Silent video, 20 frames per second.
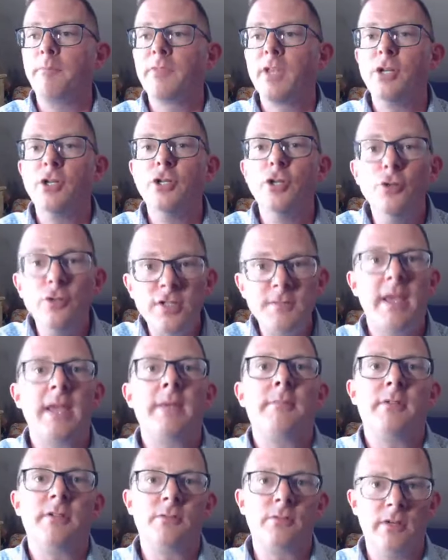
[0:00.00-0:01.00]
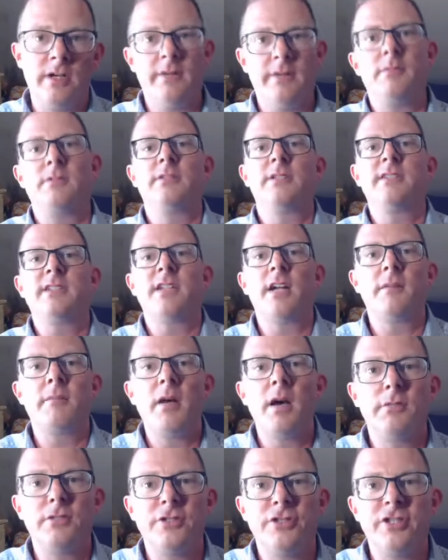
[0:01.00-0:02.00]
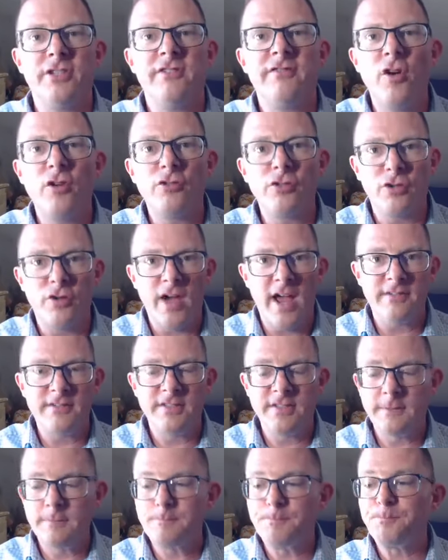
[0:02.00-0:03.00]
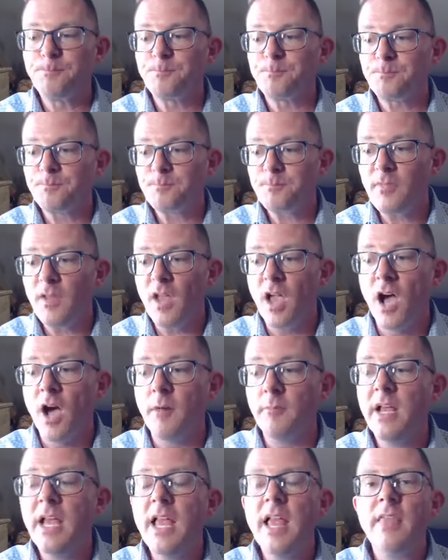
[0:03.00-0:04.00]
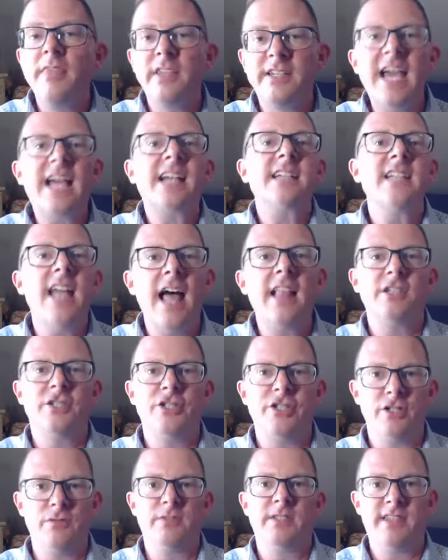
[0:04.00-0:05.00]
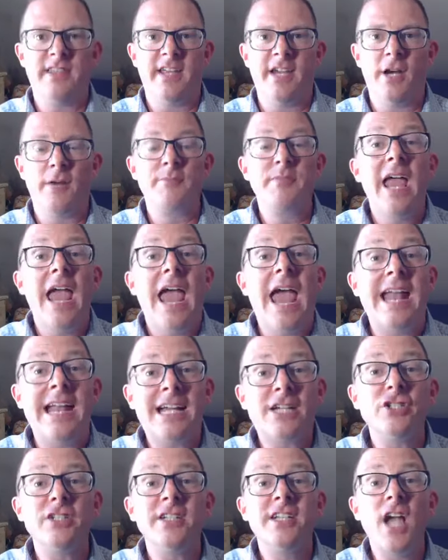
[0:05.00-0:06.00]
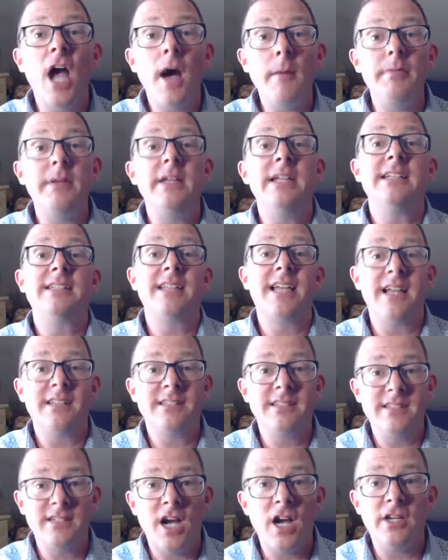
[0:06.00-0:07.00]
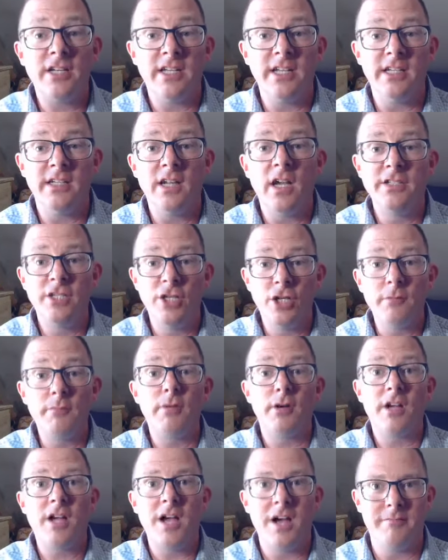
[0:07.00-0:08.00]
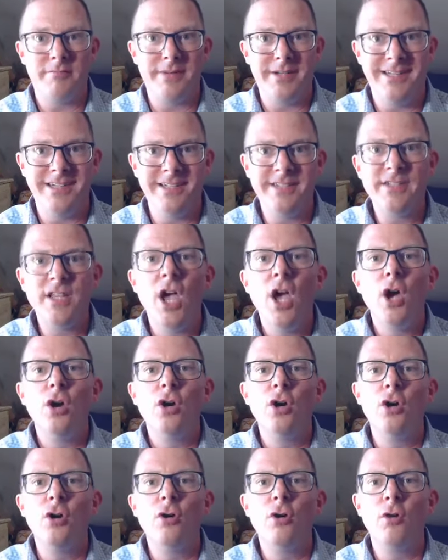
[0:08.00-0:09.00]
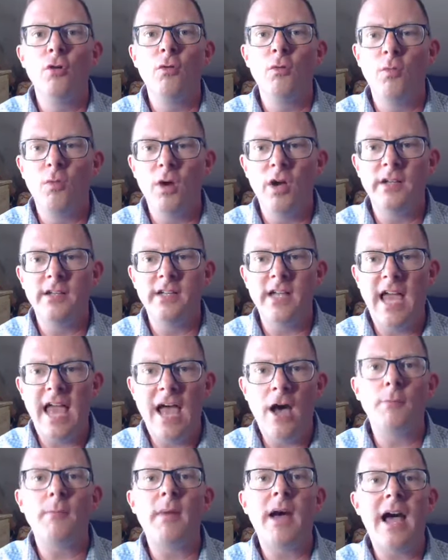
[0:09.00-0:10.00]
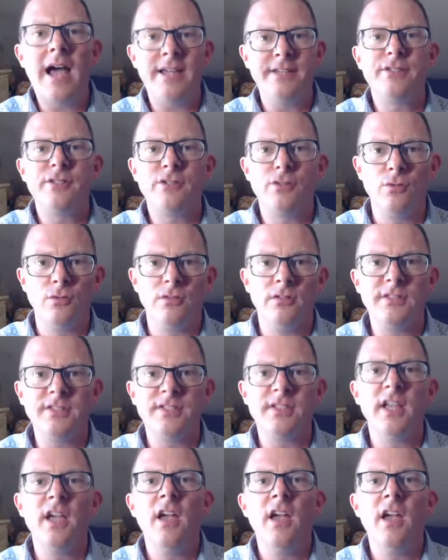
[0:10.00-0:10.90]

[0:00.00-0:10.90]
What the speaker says: Newspapers were able to start publishing photographs. The technology was there. And actually companies got started, yearbook companies, who would help high schools